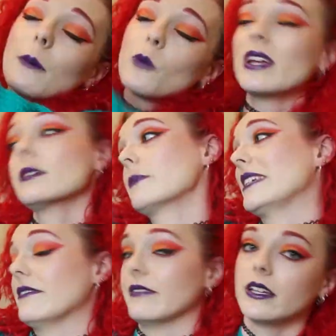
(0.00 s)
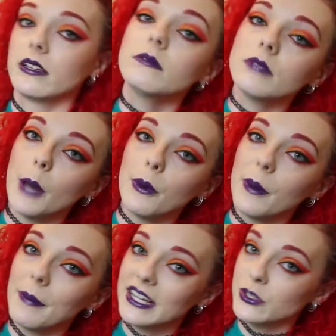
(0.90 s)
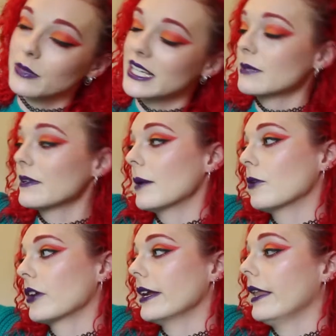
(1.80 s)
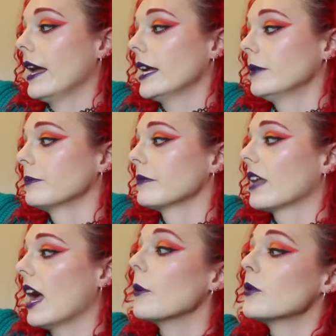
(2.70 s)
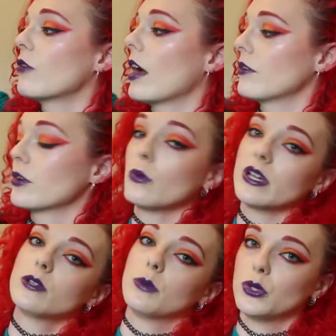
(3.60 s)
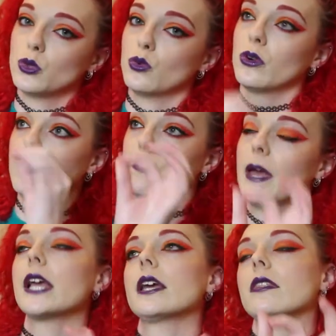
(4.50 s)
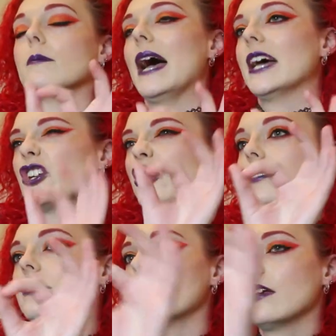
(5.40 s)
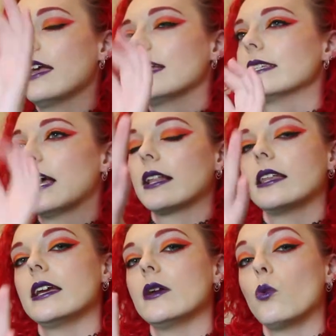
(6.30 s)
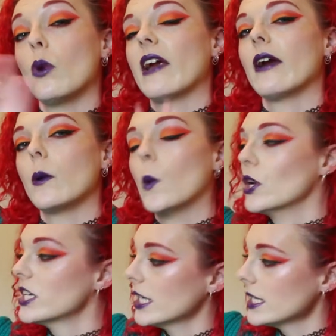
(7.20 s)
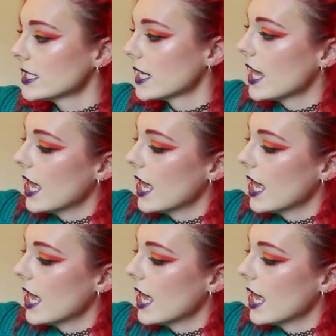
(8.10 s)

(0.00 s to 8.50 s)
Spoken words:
I'm quite specific about my pattern placement, I'm not gonna lie. I would rather go into a store and pick the pattern exactly where I want it.